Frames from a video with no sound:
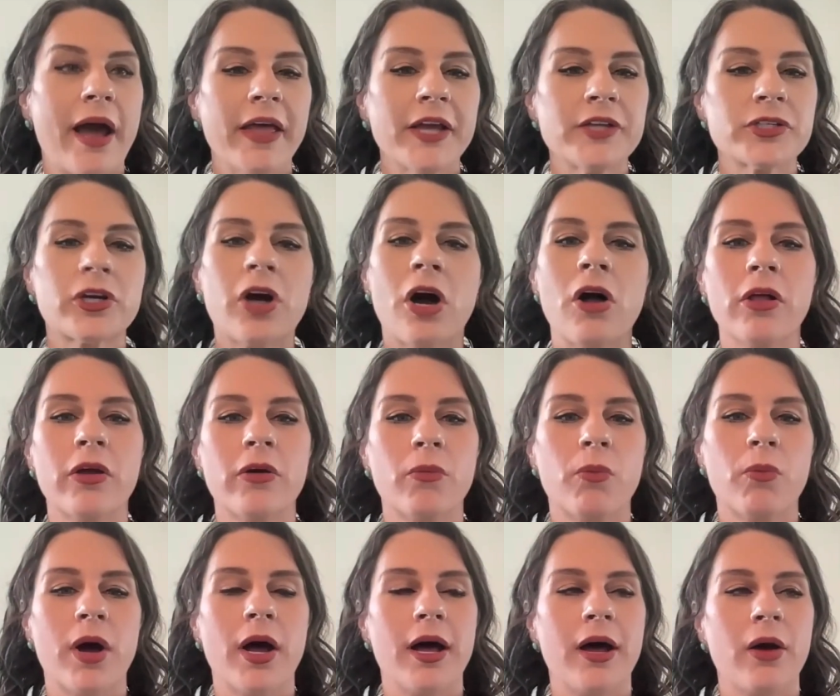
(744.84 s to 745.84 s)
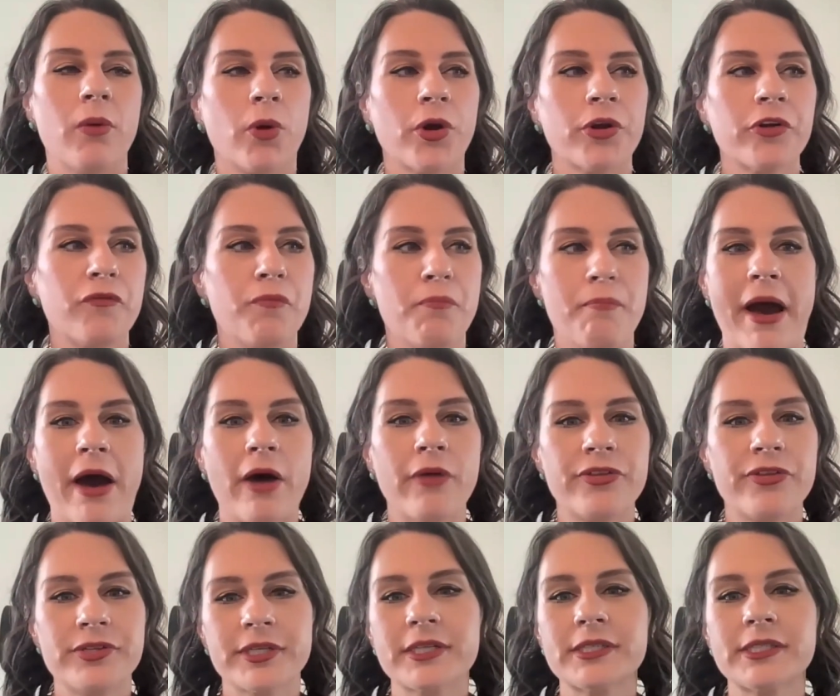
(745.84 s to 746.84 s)
I like to call it word of
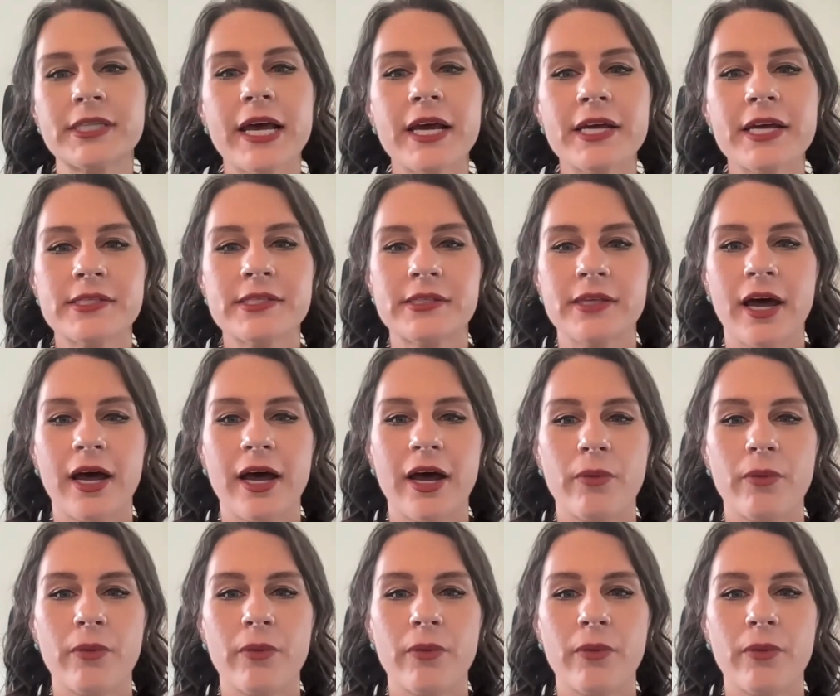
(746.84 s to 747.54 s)
mouth success,